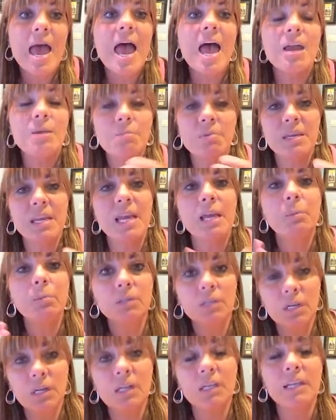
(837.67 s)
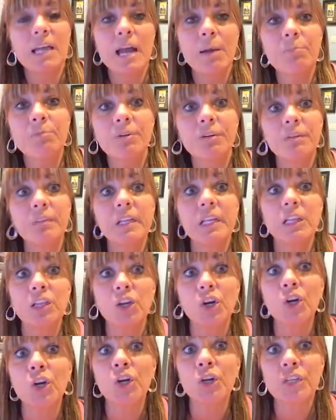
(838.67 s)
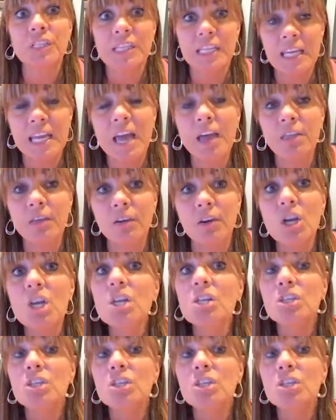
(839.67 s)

and be able to collaboratively learn together.